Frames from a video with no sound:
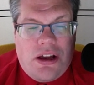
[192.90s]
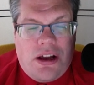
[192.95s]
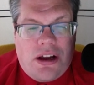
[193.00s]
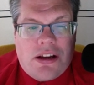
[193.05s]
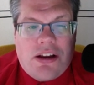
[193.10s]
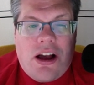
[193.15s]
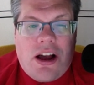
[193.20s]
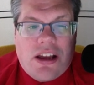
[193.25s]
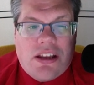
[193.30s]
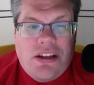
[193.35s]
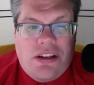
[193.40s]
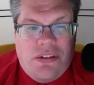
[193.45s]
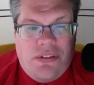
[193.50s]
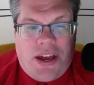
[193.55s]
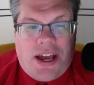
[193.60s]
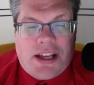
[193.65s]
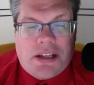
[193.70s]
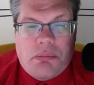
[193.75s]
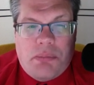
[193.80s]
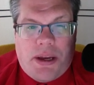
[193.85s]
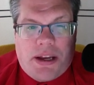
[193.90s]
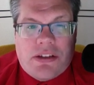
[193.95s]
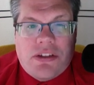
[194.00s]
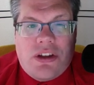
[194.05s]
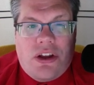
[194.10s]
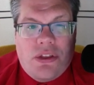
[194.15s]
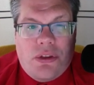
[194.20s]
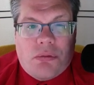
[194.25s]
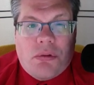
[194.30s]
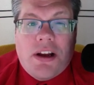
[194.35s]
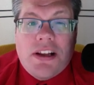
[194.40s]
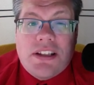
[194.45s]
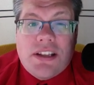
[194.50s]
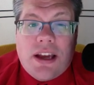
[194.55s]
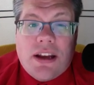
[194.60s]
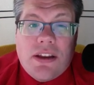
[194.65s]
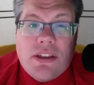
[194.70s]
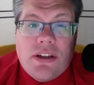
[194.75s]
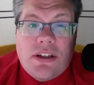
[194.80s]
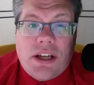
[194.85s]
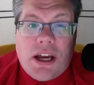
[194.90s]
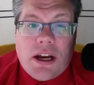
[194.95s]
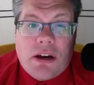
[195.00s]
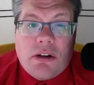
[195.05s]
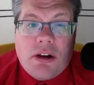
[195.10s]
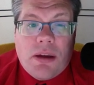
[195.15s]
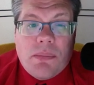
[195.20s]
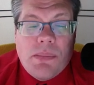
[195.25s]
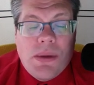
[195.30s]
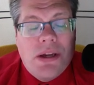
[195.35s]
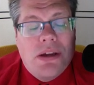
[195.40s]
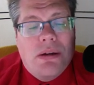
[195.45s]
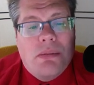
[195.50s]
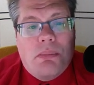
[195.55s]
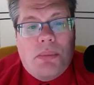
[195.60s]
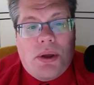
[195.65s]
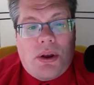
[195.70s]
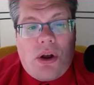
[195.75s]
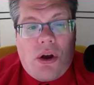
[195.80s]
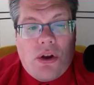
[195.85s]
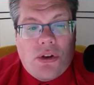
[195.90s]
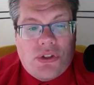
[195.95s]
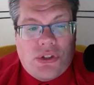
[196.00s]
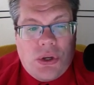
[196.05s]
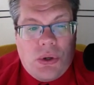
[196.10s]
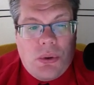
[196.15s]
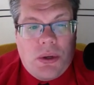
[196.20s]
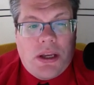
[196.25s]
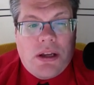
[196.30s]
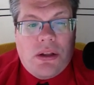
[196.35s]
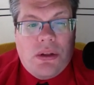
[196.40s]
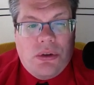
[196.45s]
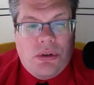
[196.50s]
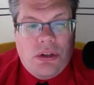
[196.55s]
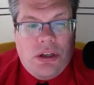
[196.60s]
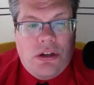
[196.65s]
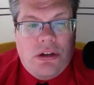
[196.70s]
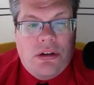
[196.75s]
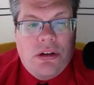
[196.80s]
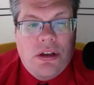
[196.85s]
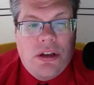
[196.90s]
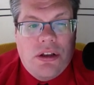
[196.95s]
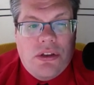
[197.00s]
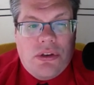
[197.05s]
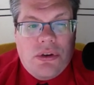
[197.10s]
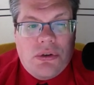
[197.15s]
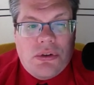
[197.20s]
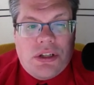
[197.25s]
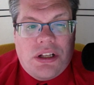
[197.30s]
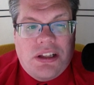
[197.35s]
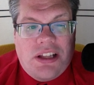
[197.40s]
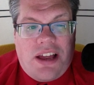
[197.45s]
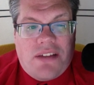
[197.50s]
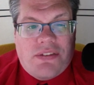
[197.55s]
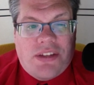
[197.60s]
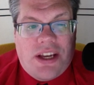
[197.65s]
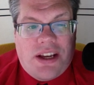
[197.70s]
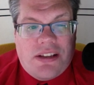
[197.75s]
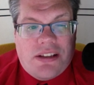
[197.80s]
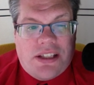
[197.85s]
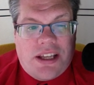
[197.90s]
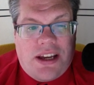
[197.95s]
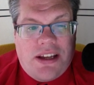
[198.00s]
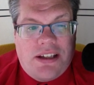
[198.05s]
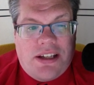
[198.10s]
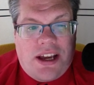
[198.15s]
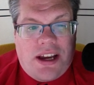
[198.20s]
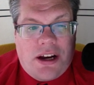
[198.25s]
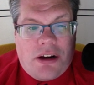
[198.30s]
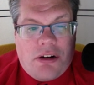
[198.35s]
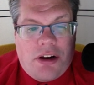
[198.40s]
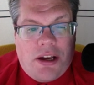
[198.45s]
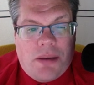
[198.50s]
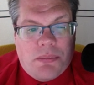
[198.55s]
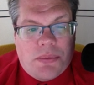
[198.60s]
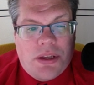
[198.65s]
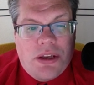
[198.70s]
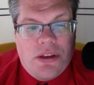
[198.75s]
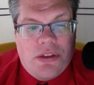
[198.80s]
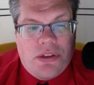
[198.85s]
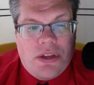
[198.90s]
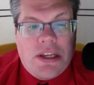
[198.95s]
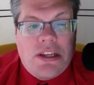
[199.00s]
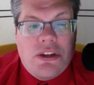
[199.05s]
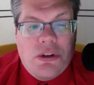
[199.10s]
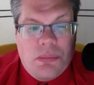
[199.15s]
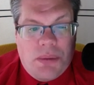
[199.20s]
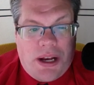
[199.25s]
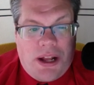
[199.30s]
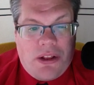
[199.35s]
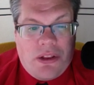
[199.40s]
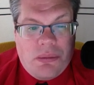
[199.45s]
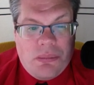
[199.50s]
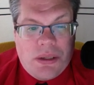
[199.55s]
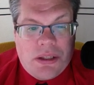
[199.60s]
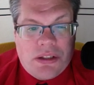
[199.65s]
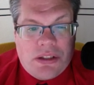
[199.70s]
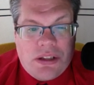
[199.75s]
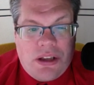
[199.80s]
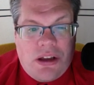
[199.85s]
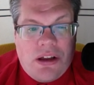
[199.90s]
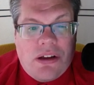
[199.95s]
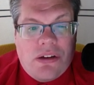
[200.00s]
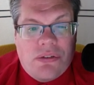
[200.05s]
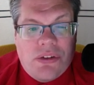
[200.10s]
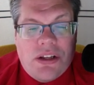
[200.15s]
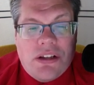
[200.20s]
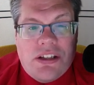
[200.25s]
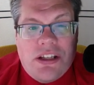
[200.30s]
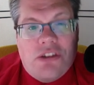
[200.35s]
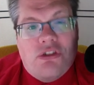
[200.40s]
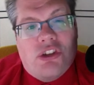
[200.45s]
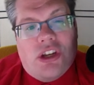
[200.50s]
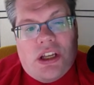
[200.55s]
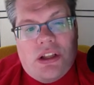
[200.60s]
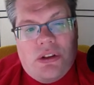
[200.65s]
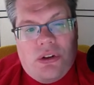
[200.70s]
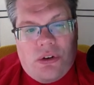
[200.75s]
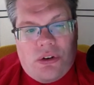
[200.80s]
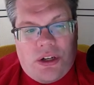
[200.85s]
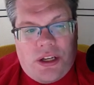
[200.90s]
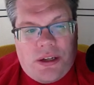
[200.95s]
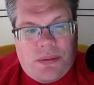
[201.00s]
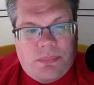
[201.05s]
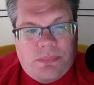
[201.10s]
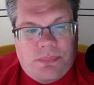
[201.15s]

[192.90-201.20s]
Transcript: cognitive aspects on the right side of the diagram, but also included those left-hand side diagrams, the human elements of teaching and learning.